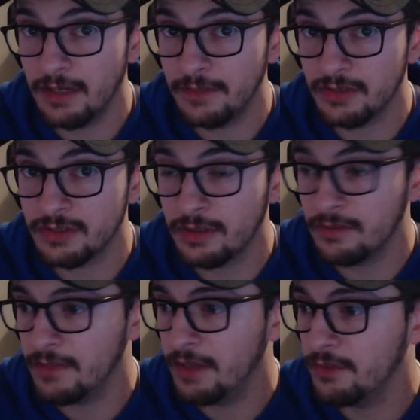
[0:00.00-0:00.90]
I'm not
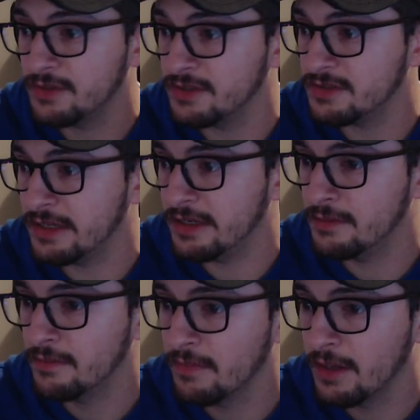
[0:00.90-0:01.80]
sure. That wasn't
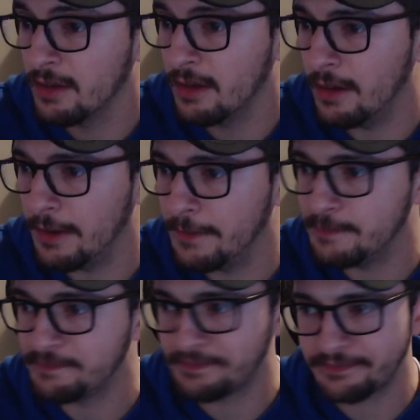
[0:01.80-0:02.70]
said. Um,